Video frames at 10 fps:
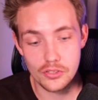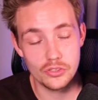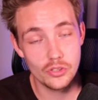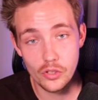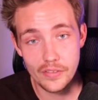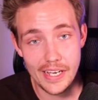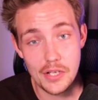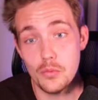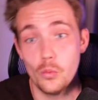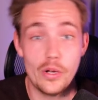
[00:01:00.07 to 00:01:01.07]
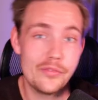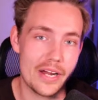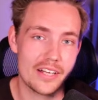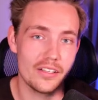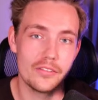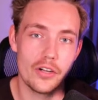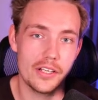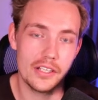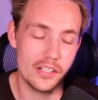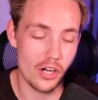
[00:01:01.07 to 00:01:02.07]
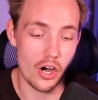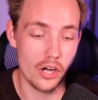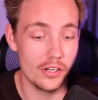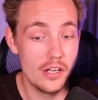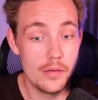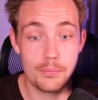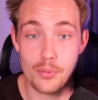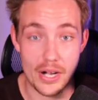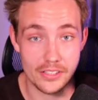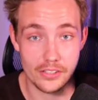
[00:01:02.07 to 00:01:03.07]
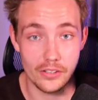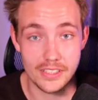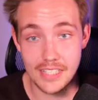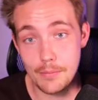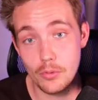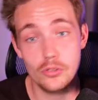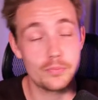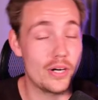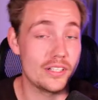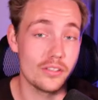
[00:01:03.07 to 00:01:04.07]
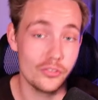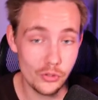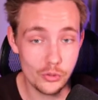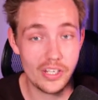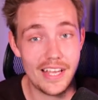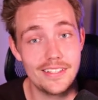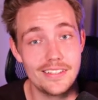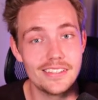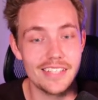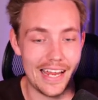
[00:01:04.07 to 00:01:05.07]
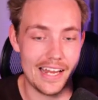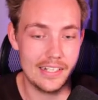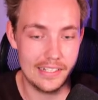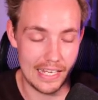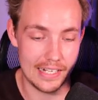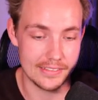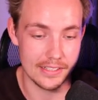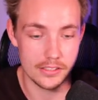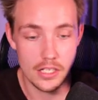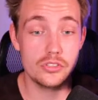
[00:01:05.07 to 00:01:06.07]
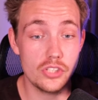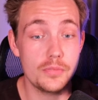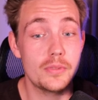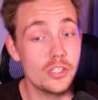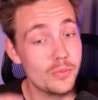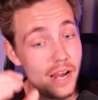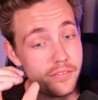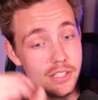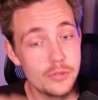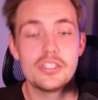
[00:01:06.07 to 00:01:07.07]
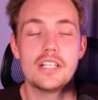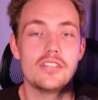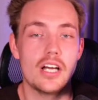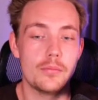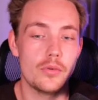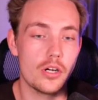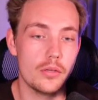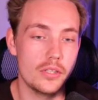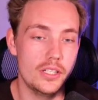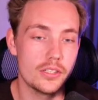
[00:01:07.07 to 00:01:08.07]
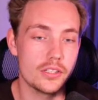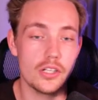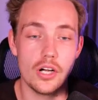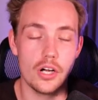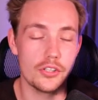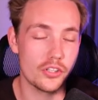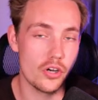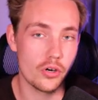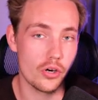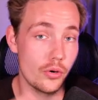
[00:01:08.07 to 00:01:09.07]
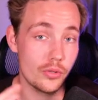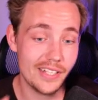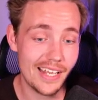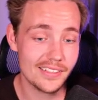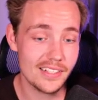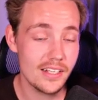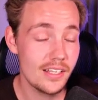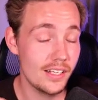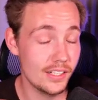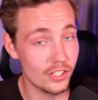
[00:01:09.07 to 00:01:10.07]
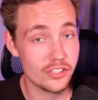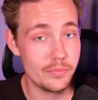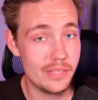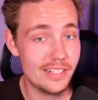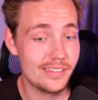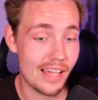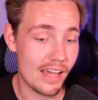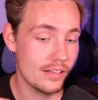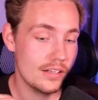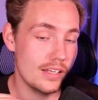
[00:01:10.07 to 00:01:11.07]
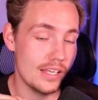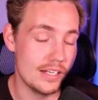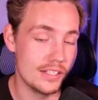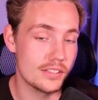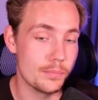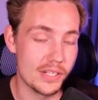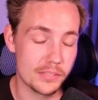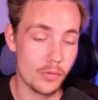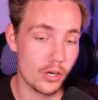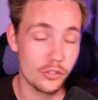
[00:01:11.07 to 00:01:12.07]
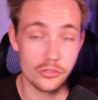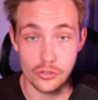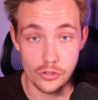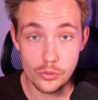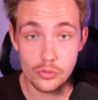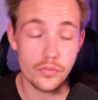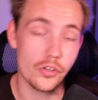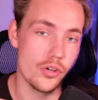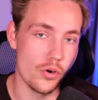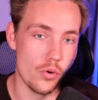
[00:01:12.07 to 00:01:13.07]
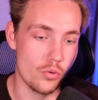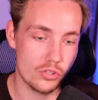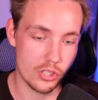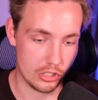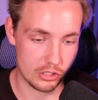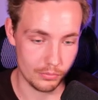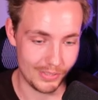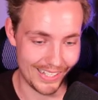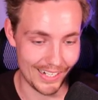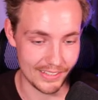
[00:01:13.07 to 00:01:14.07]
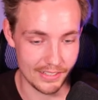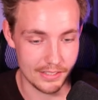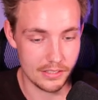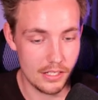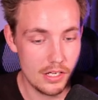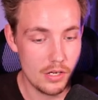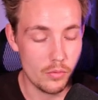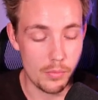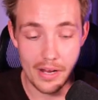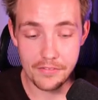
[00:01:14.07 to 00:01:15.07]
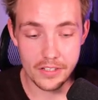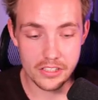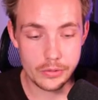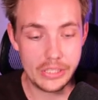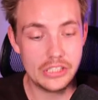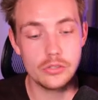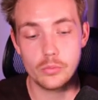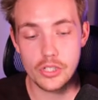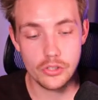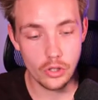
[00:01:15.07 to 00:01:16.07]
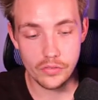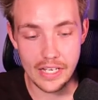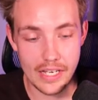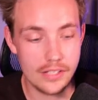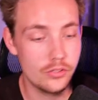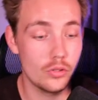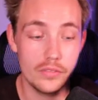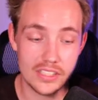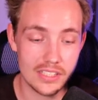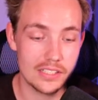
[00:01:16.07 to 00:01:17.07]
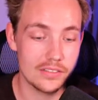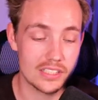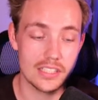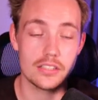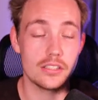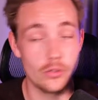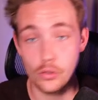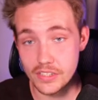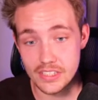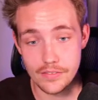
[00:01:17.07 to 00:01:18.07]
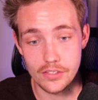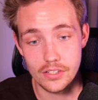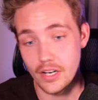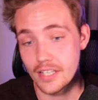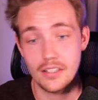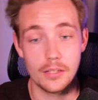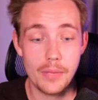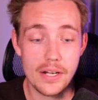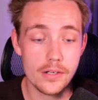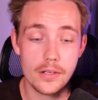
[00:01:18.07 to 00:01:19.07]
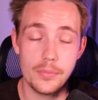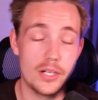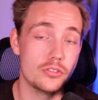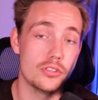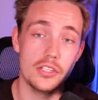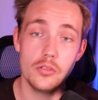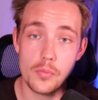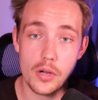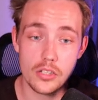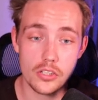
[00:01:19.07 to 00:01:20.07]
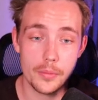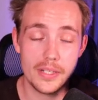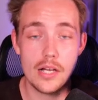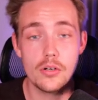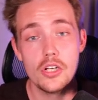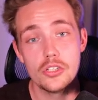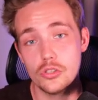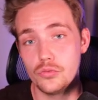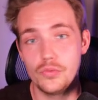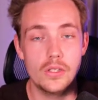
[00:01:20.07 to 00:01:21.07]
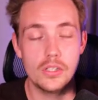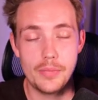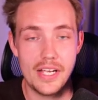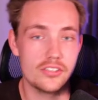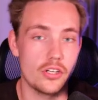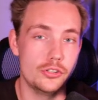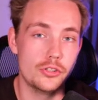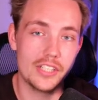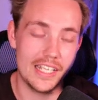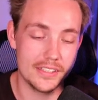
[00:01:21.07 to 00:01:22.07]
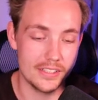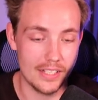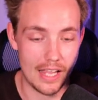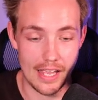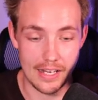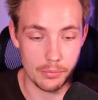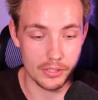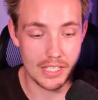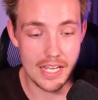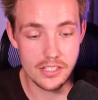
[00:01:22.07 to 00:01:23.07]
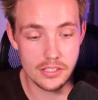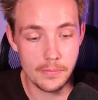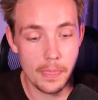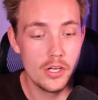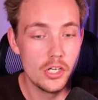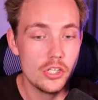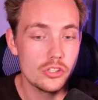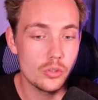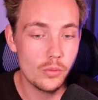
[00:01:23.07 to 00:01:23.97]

to YOLO 8 when we're actually running it on practical examples, practical use cases, and datasets. Just because we have a new state of the art model here on the Coco dataset, it doesn't mean that it is the best model to use for your own custom datasets. We might find situations where YOLOv8, yolov 6, YOLOv7 are actually like better compared to the newer models coming out. So it really depends on your dataset and application. So